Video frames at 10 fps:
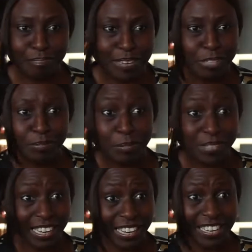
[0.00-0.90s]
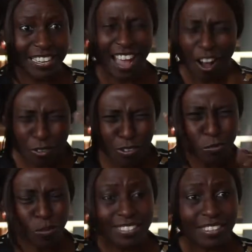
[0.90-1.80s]
place must be clean. I
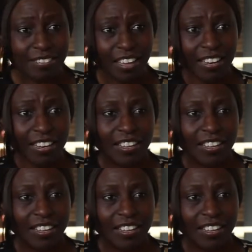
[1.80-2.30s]
always wanted that.